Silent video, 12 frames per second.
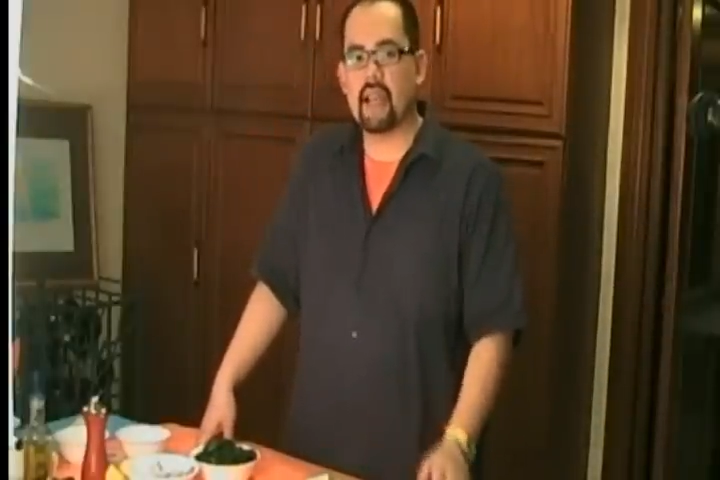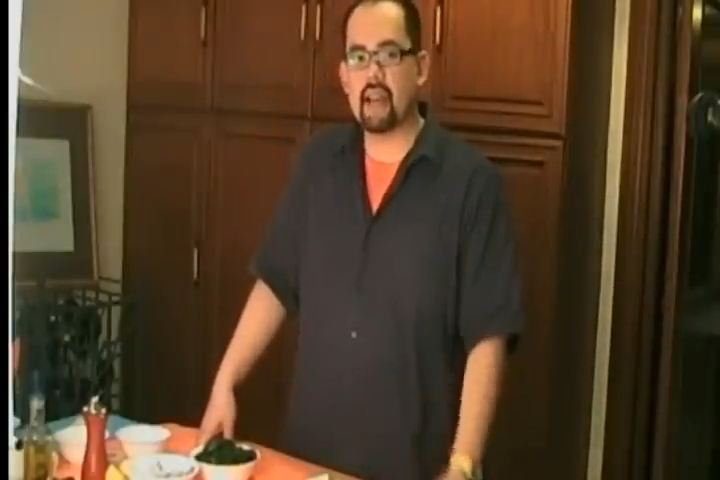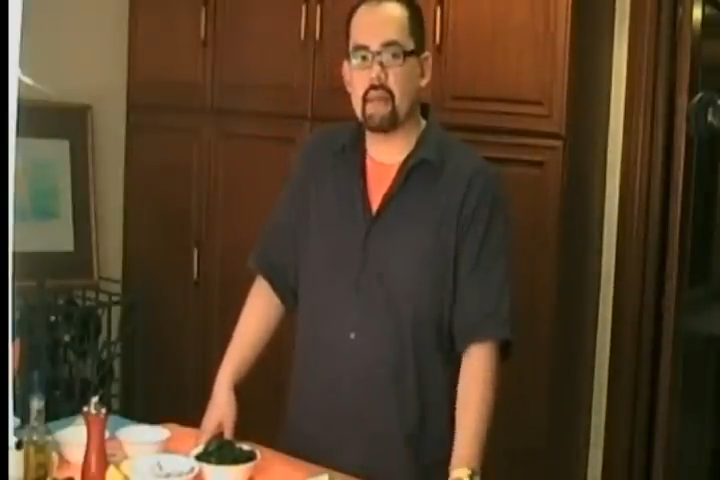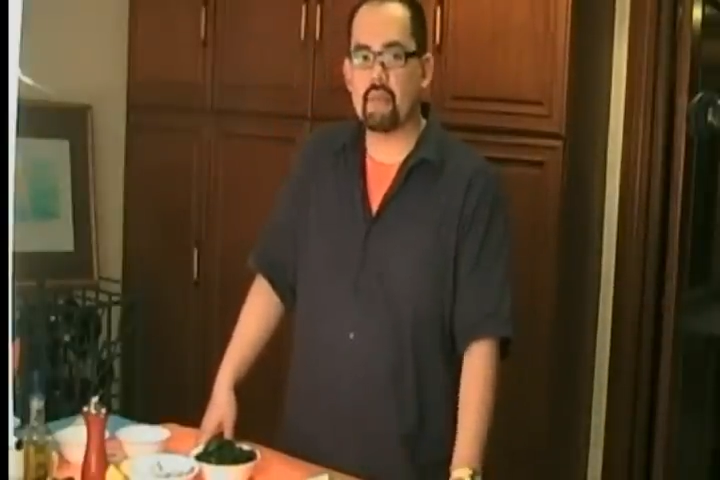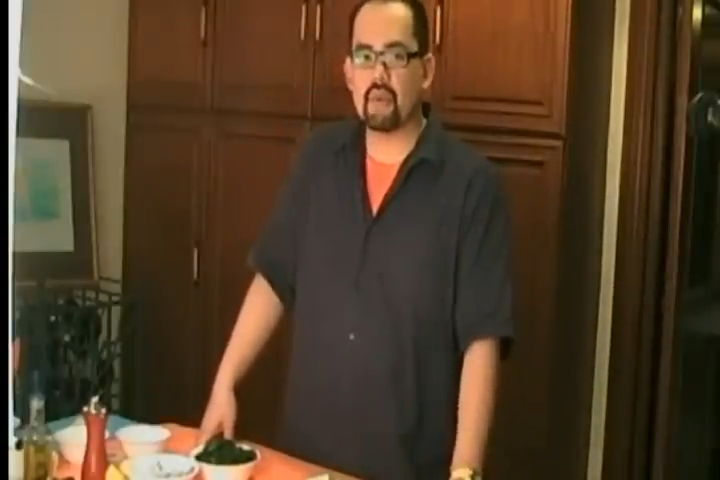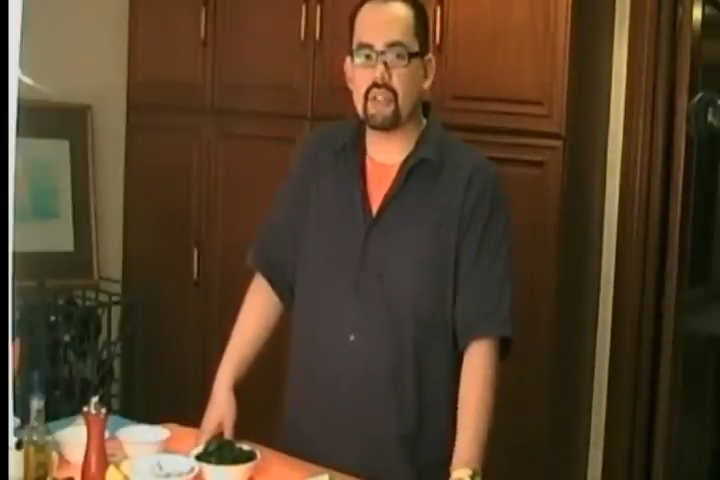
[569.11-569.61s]

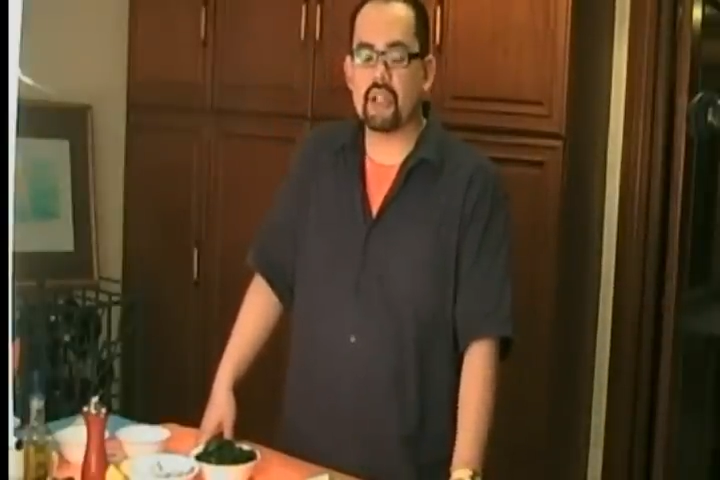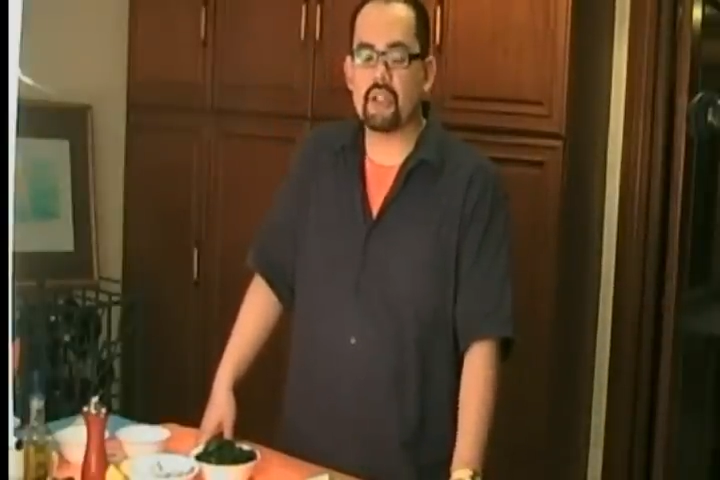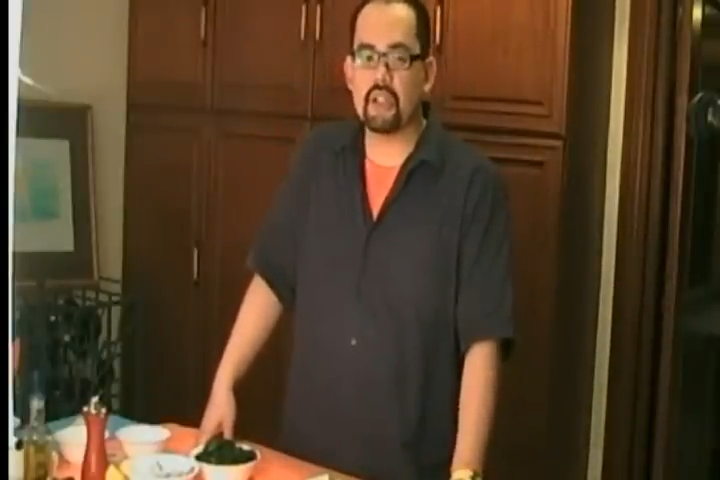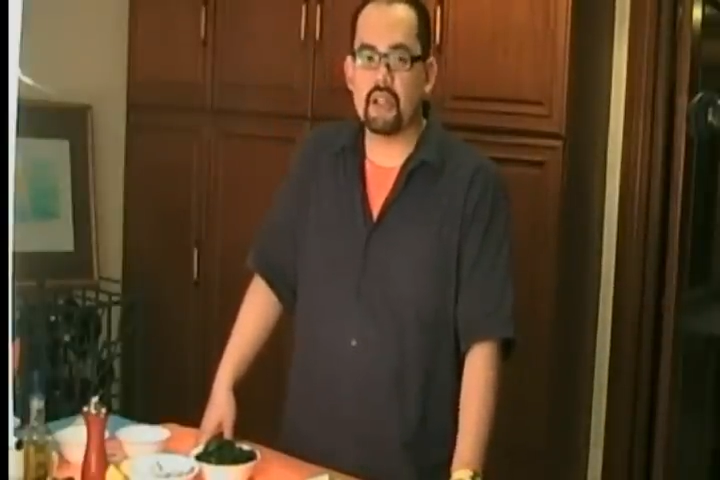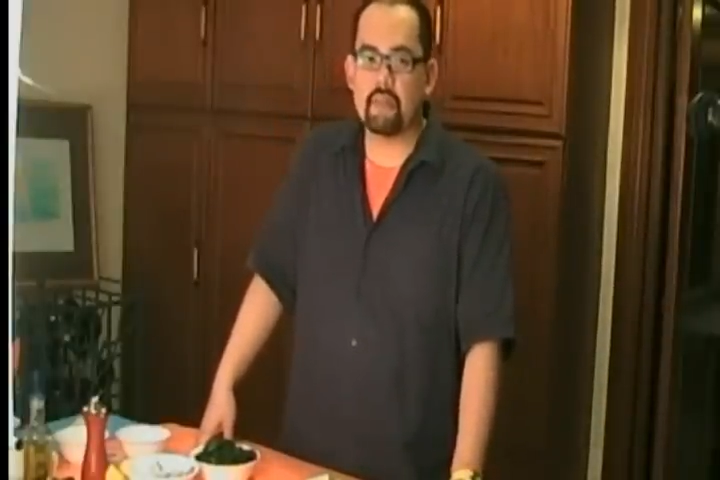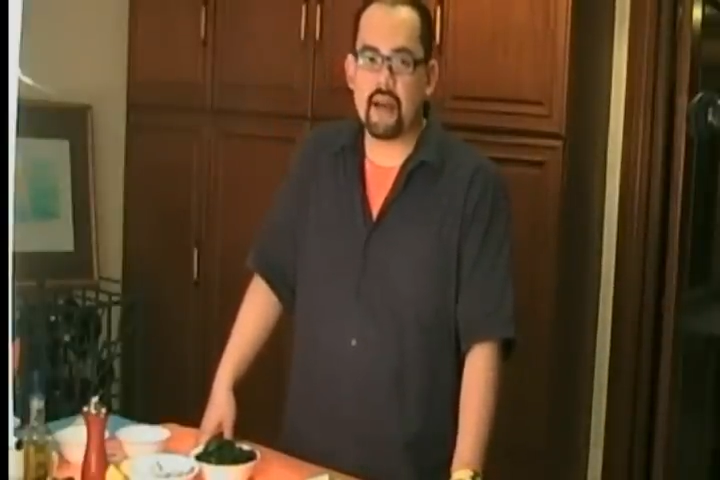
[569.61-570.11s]
and I'm using
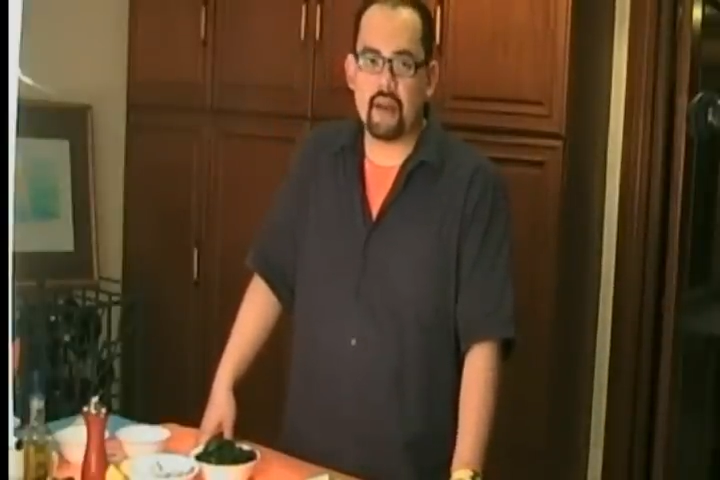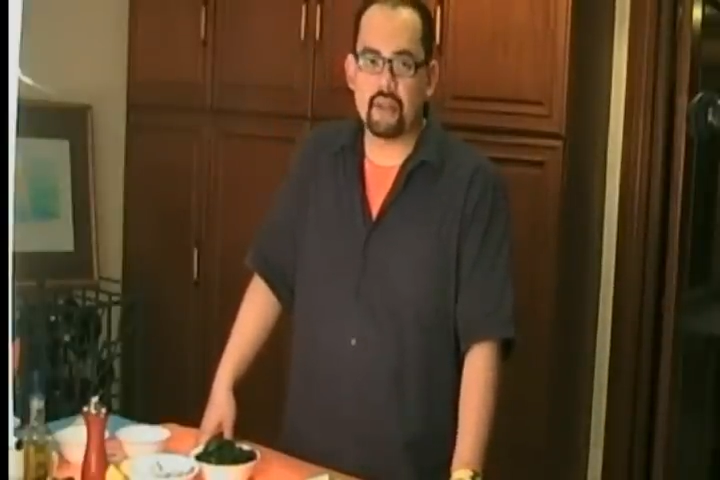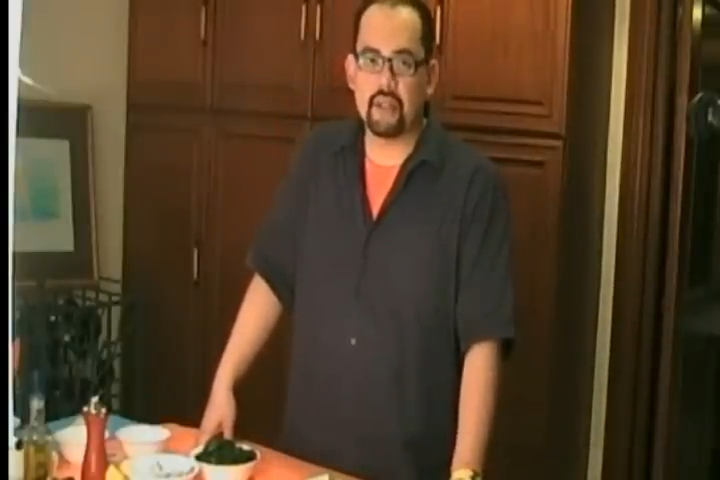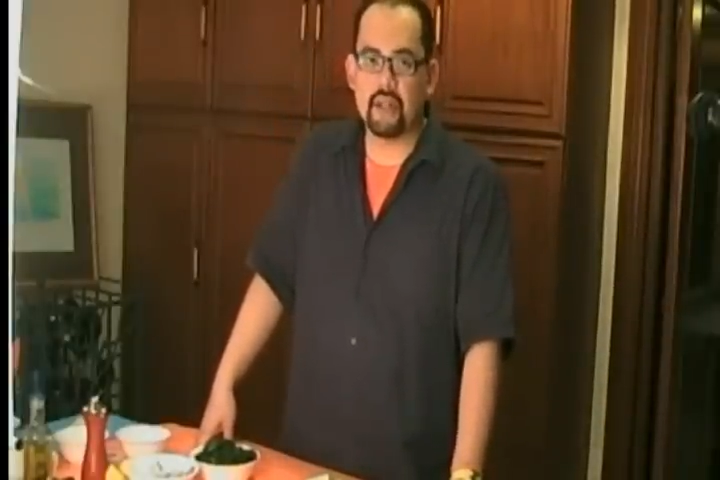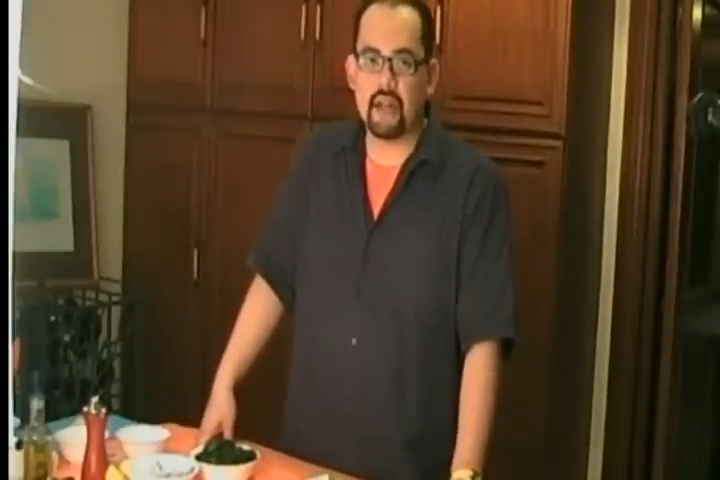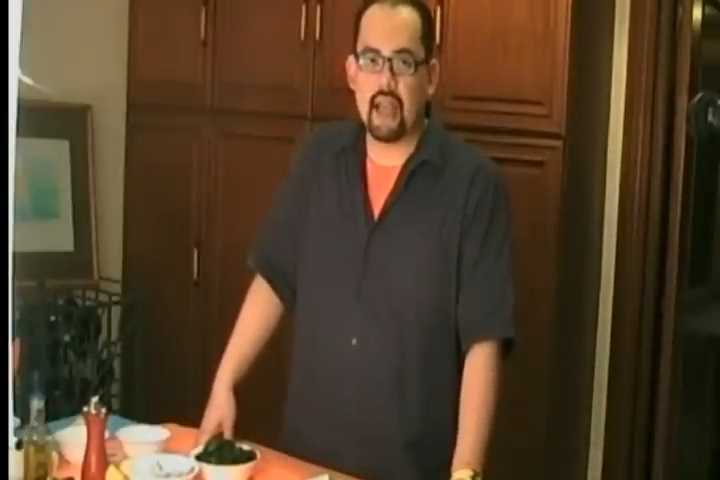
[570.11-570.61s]
chili
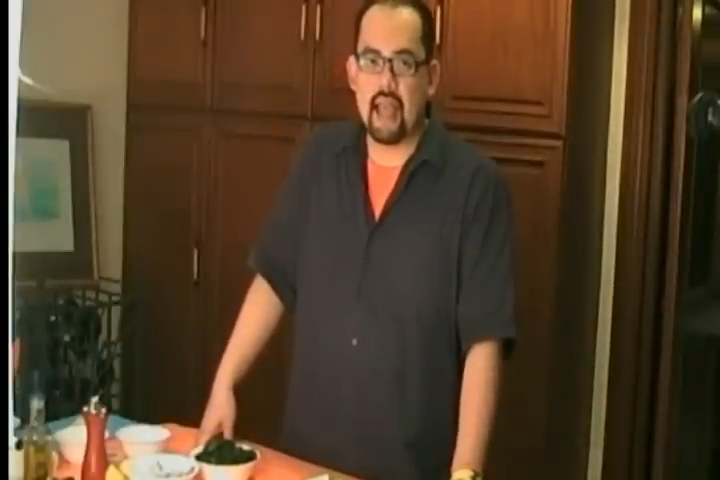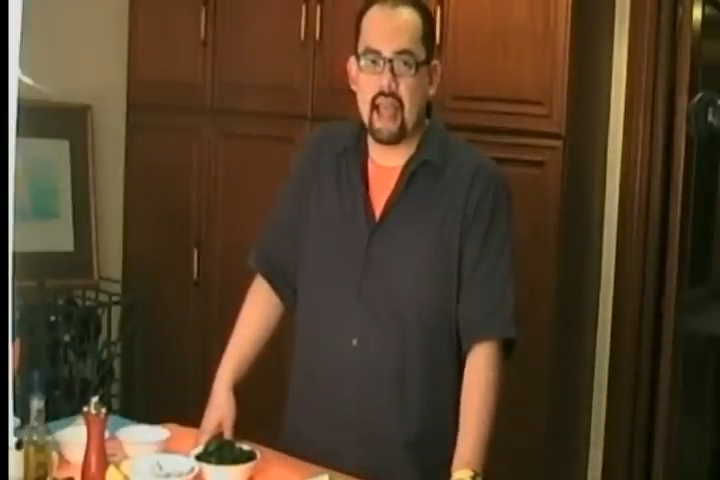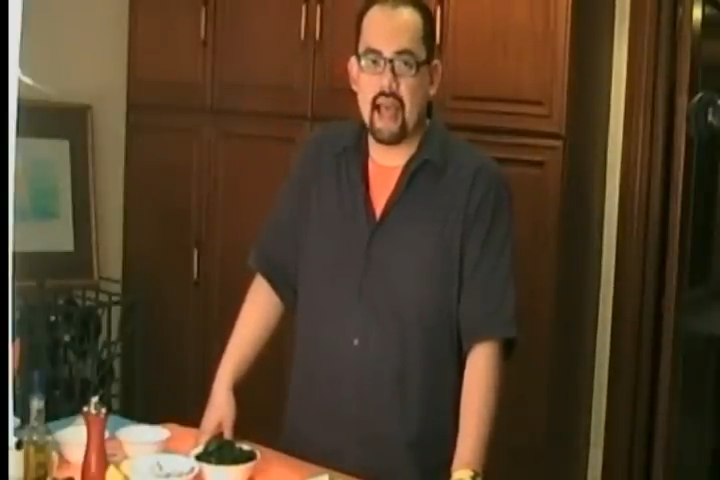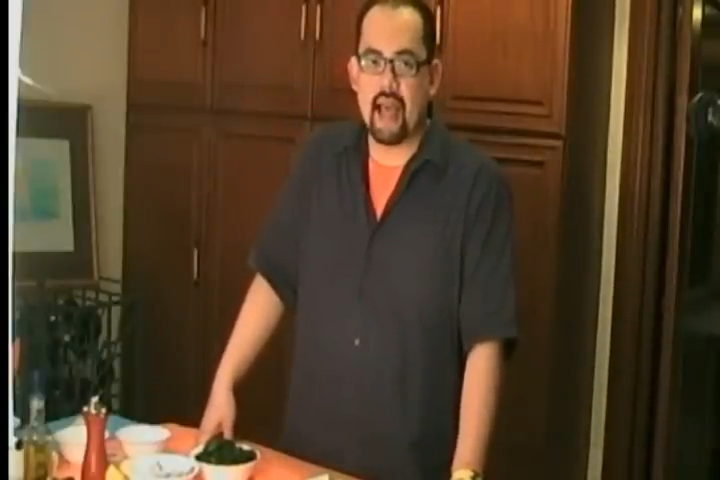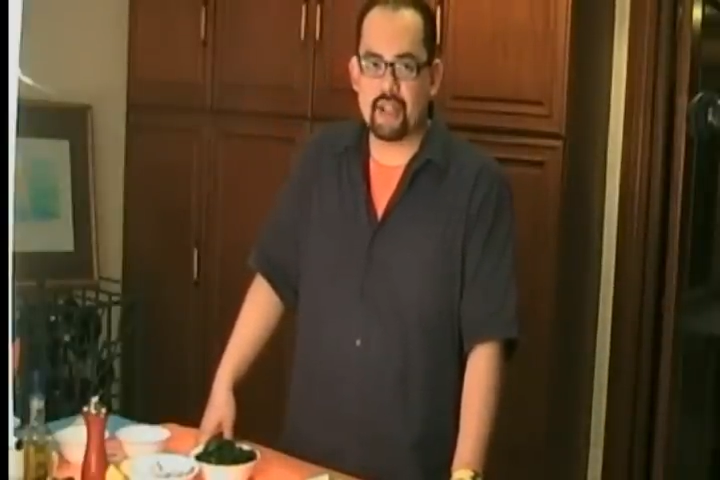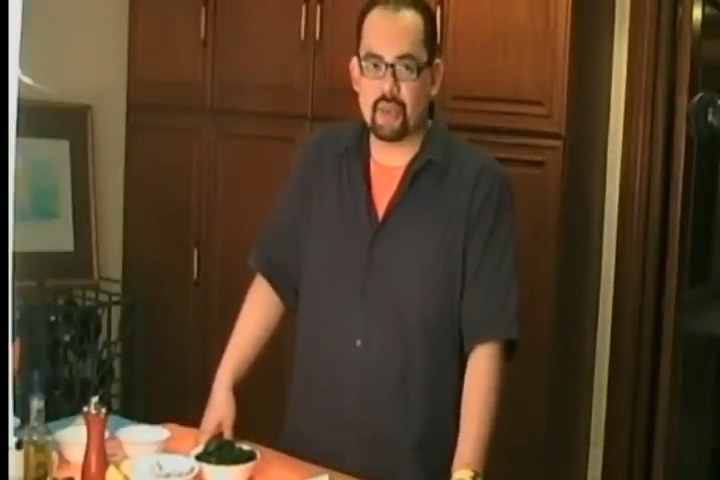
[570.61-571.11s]
powder
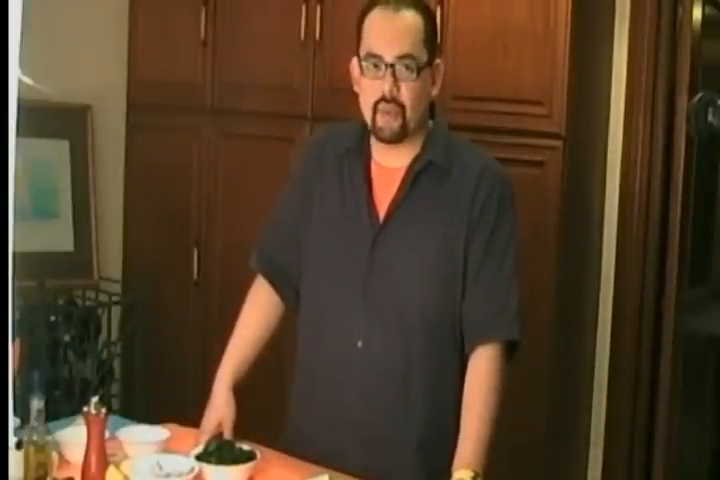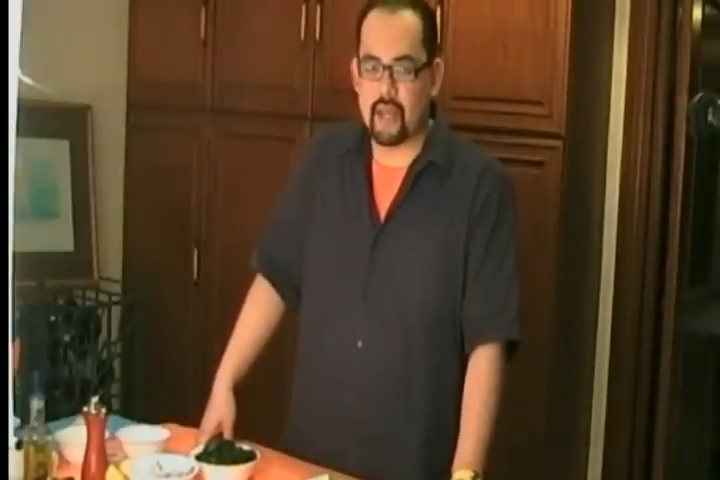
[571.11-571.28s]
as